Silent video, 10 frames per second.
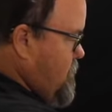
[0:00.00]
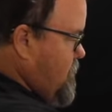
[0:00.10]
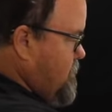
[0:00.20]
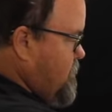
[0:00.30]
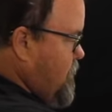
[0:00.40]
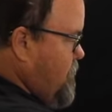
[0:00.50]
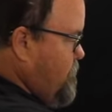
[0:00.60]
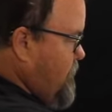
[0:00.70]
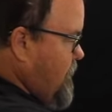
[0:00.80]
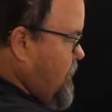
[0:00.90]
is going to
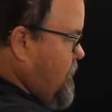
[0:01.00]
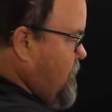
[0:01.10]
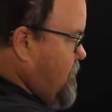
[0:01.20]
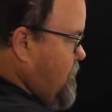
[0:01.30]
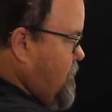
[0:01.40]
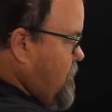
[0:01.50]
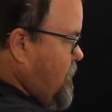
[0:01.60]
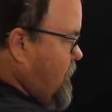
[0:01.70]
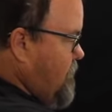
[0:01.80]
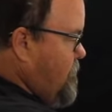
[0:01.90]
be
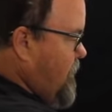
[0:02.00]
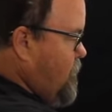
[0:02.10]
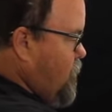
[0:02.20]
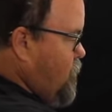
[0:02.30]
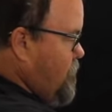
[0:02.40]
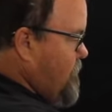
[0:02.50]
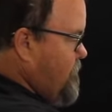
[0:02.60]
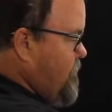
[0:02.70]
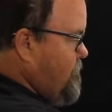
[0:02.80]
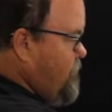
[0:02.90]
like a micro
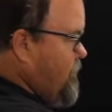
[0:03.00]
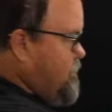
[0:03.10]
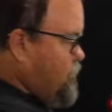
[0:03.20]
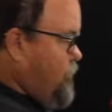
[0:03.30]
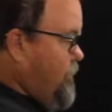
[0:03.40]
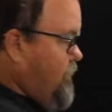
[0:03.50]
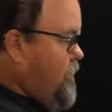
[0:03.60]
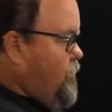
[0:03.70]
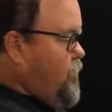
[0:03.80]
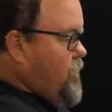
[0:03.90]
commitment, but it's a really
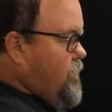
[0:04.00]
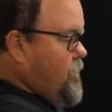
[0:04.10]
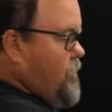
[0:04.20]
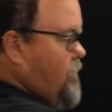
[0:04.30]
good one.